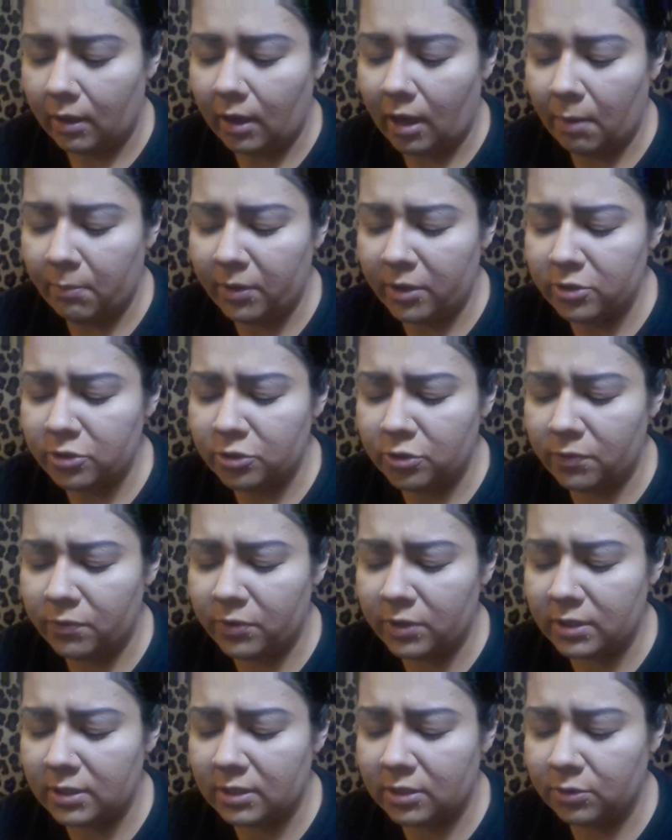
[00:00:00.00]
I'm not sure if
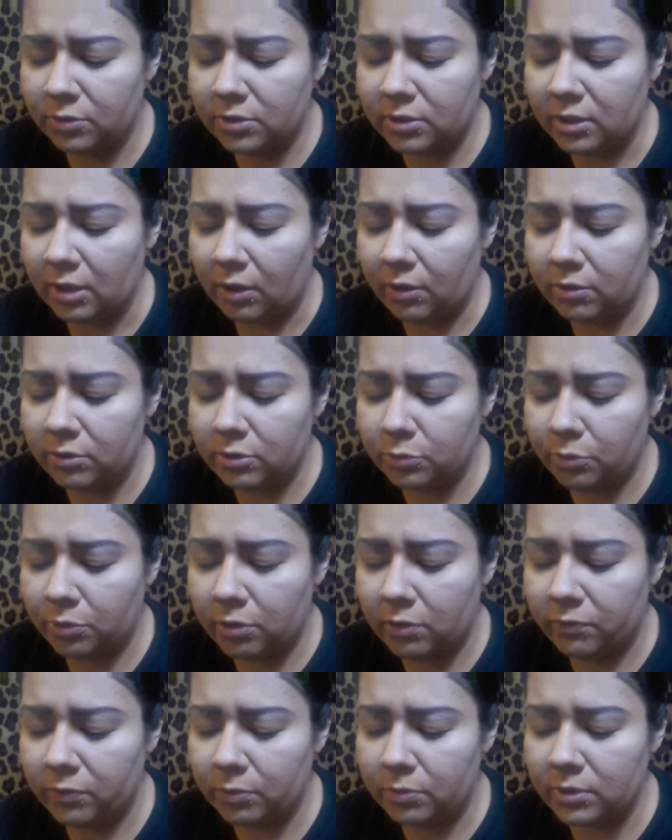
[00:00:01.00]
they still sell this one or
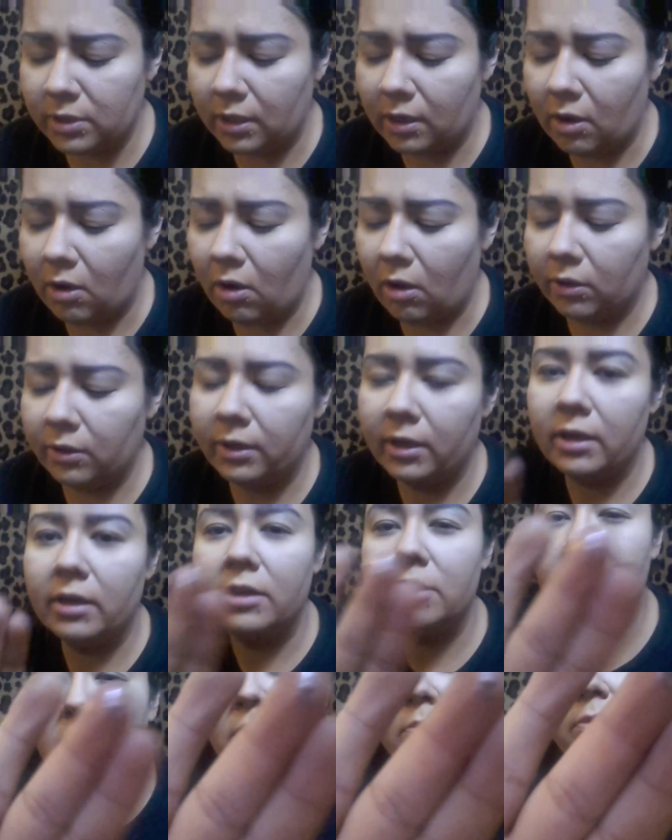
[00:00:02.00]
if it was like a holiday
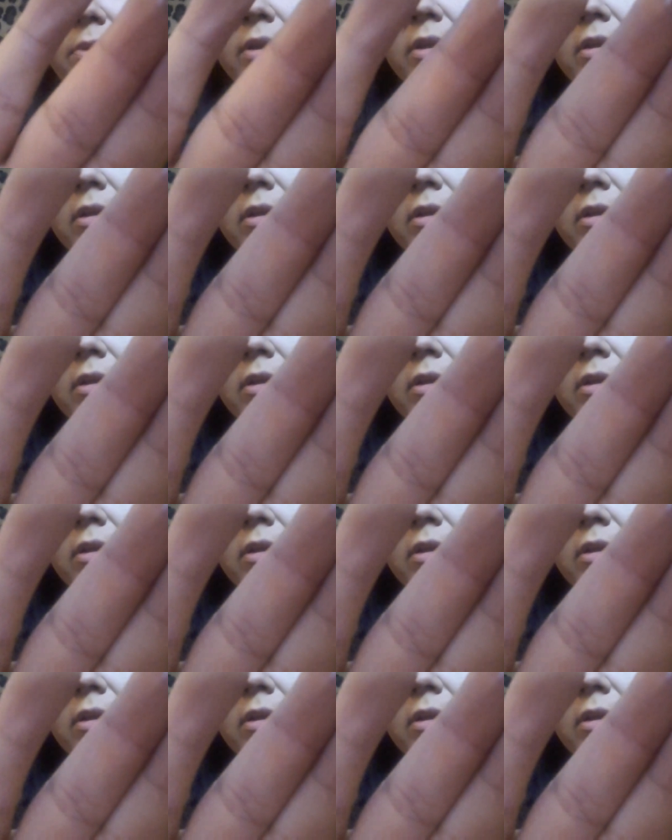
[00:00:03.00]
edition, but